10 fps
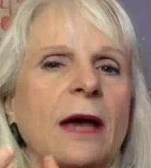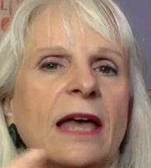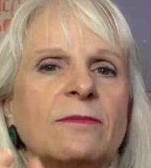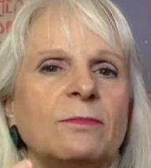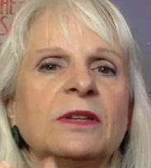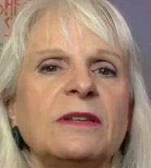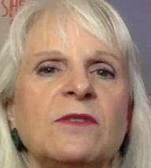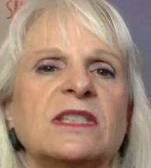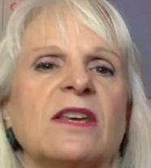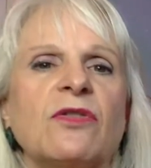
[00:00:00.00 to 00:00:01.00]
I believe
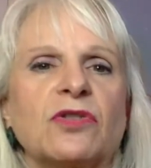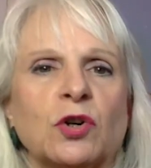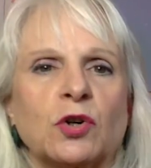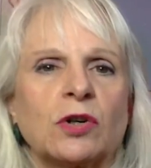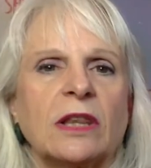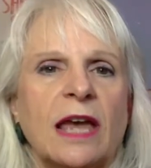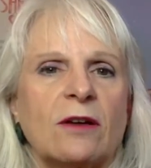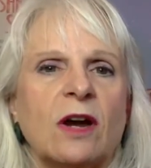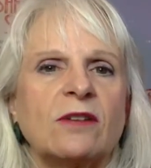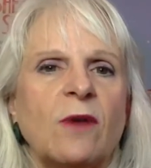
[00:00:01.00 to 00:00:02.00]
it's a third
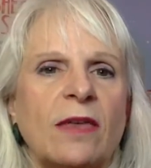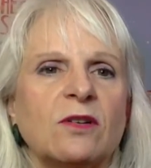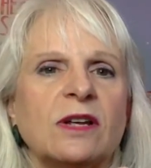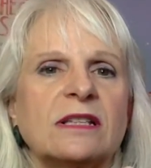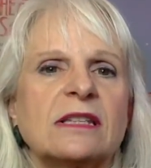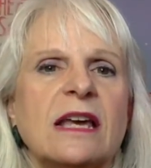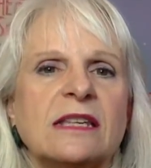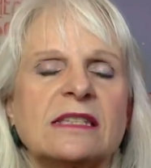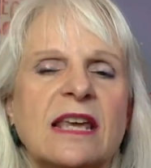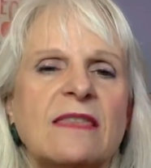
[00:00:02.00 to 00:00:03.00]
letter. I'd rather it
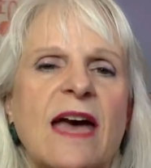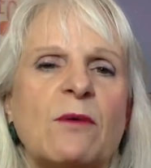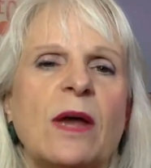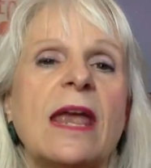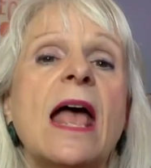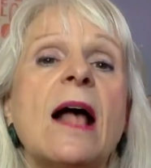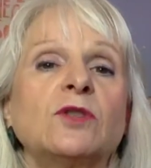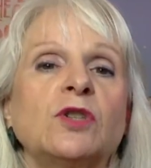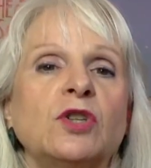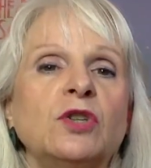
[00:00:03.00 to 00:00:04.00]
say that way
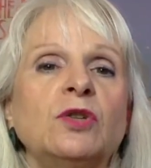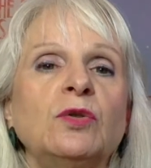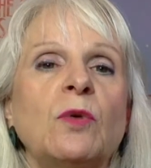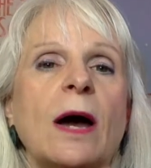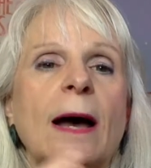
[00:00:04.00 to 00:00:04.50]
to